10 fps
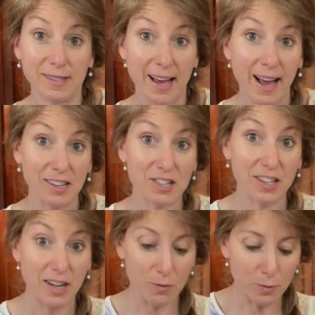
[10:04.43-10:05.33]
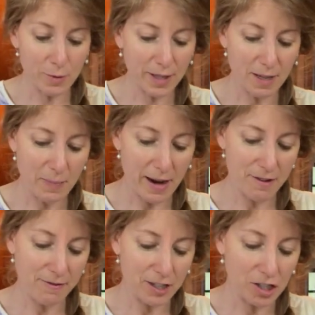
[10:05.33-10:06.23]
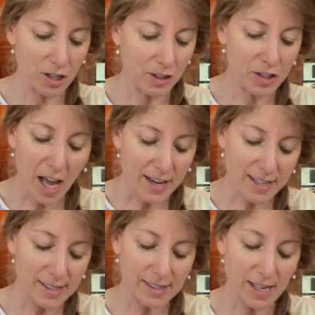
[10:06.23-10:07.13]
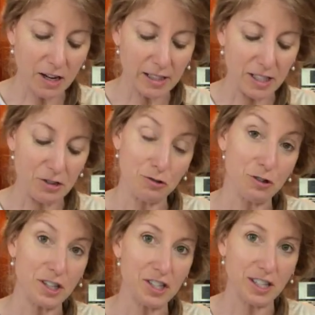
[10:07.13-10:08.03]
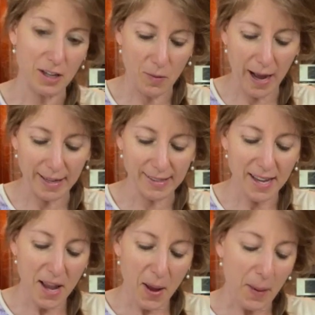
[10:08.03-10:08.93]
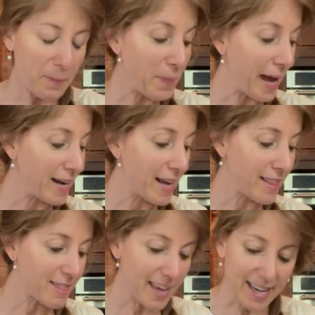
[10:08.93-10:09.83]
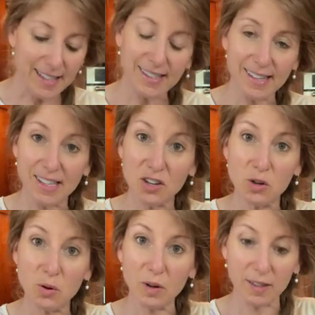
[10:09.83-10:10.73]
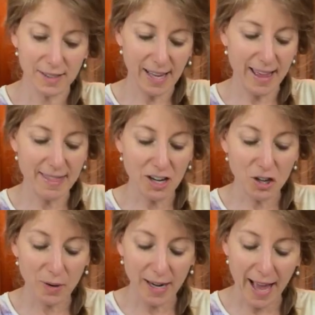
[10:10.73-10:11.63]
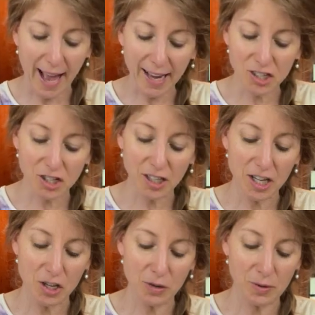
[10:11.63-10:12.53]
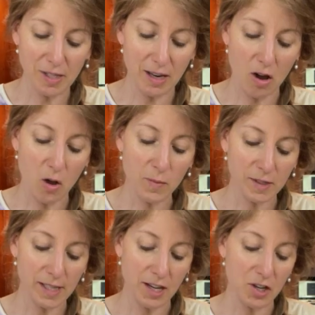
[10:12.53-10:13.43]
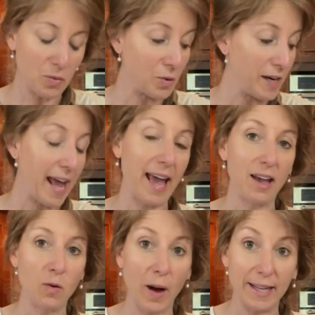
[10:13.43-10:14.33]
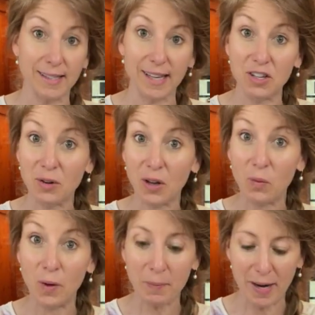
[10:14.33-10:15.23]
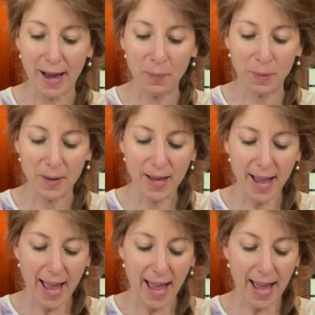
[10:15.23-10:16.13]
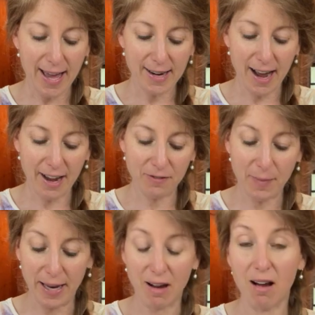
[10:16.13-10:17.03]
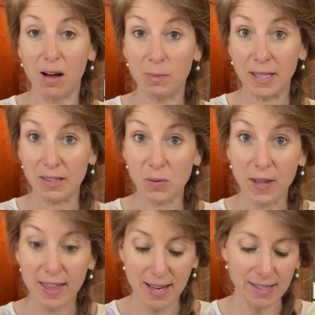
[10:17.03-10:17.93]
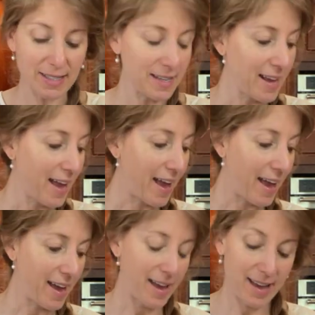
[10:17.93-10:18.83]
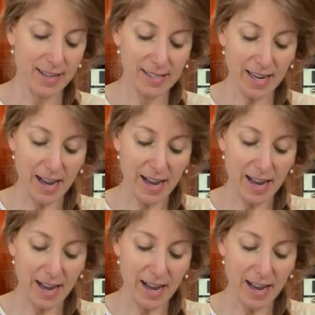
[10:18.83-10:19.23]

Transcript: is actually really beneficial, not necessarily nutritionally wise, but it thickens as it cools, and then you can actually use it almost like you would egg whites, and you can whip it up. And I've made omelets with it, and